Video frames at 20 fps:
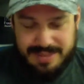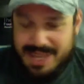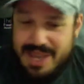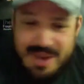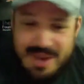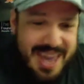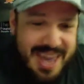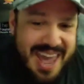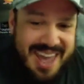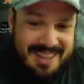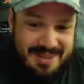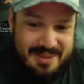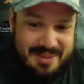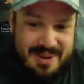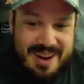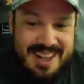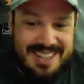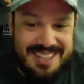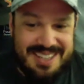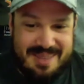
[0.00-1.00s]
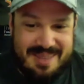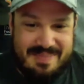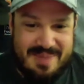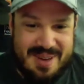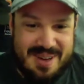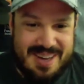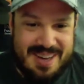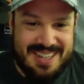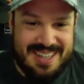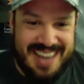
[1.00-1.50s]
you can't trust it
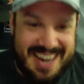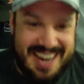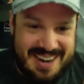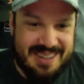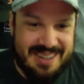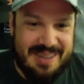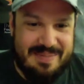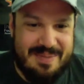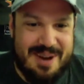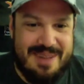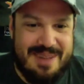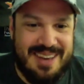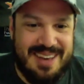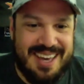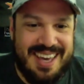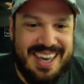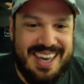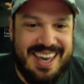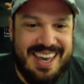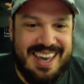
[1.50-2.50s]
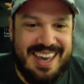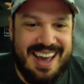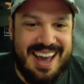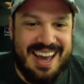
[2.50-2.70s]
because I know the private key.